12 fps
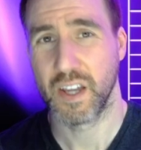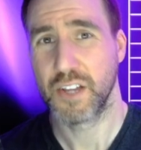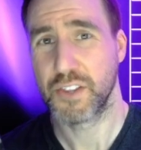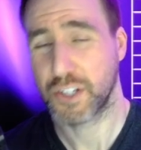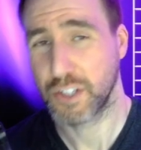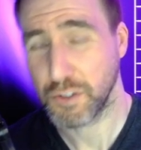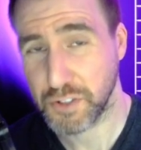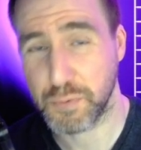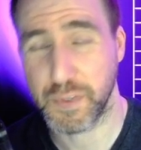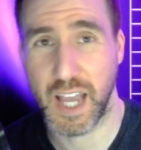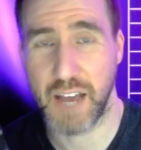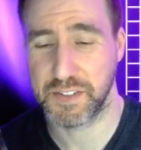The closest
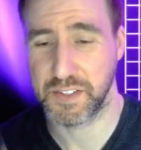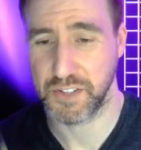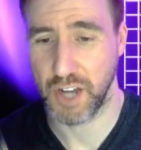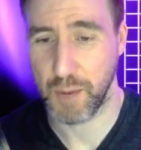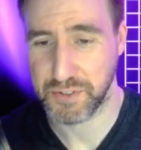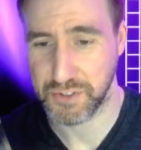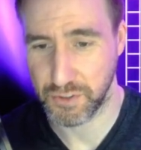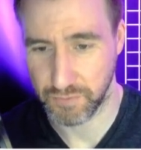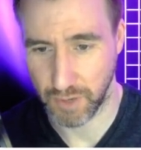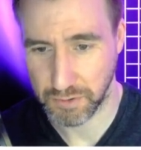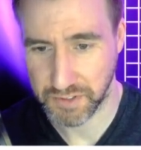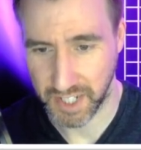we have is this option to
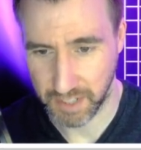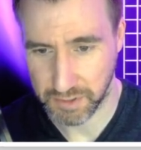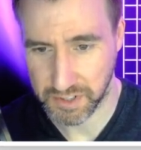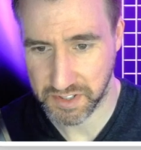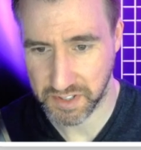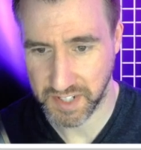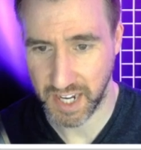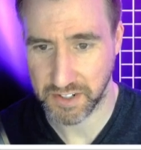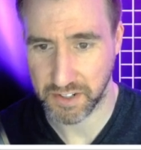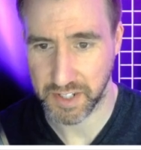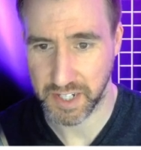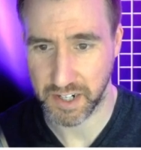rotate, which is this
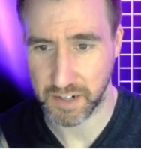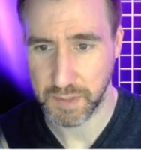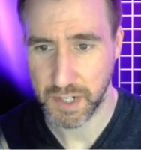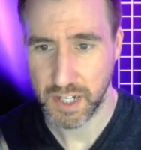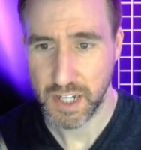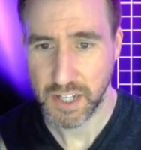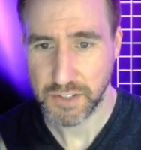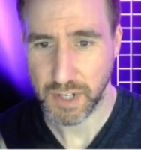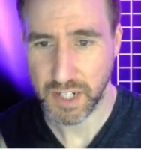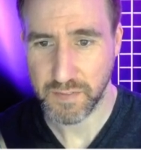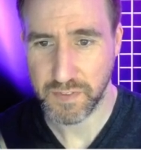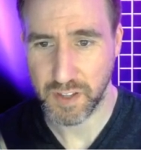handle here. So I
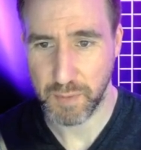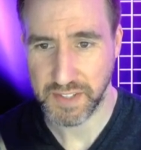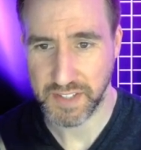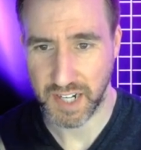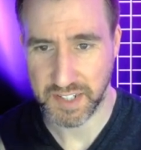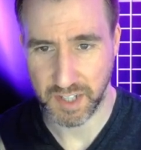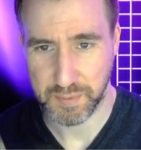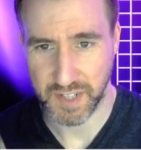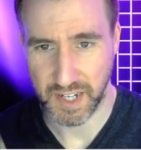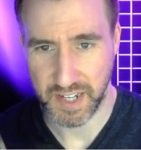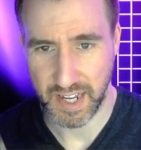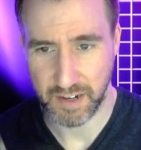can flip my text
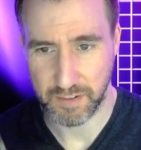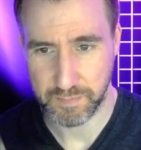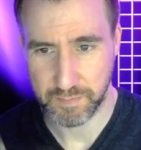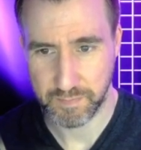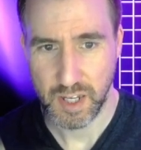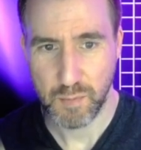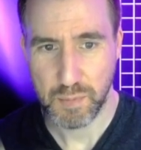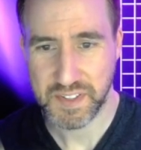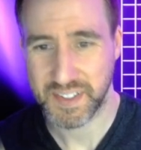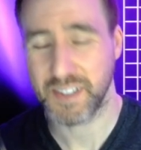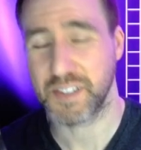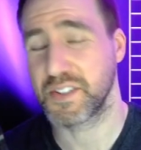upside down, but
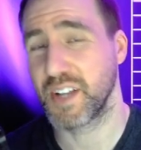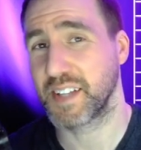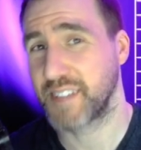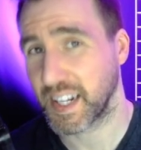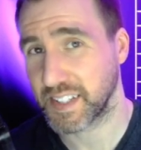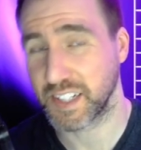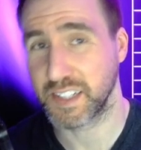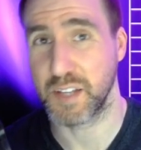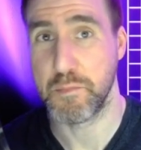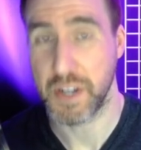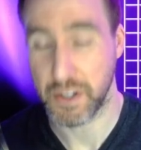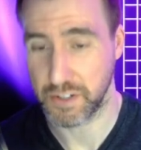still it's not technically
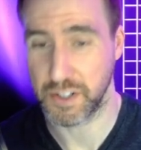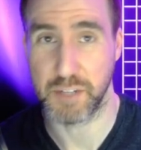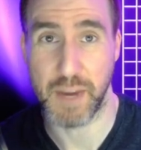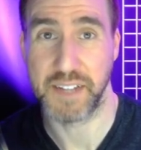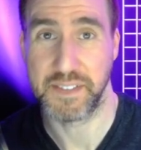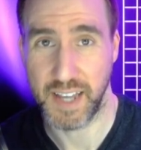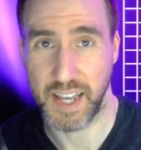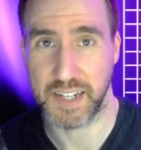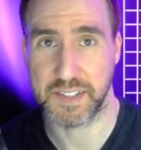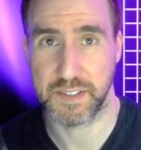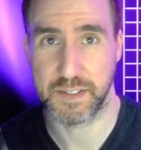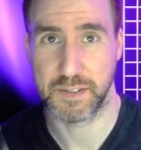mirroring my text.